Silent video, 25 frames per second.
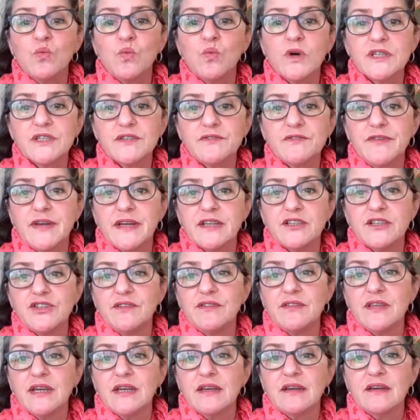What effect do
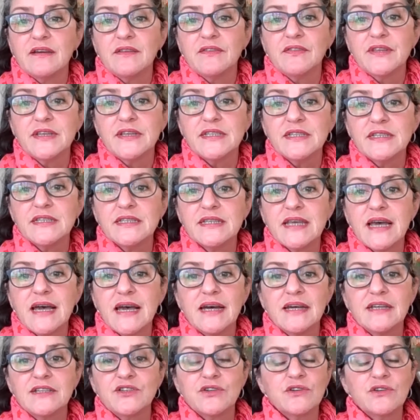you think this has
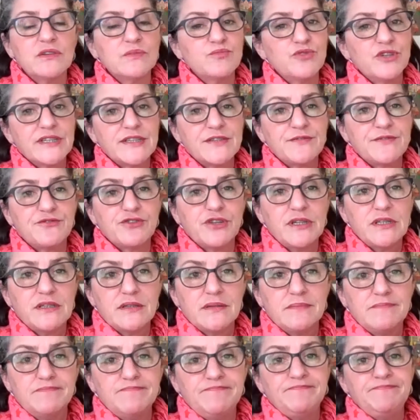had on press
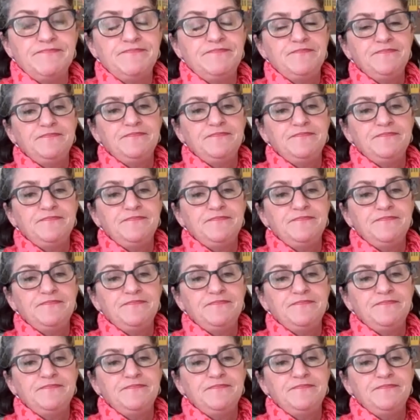freedom?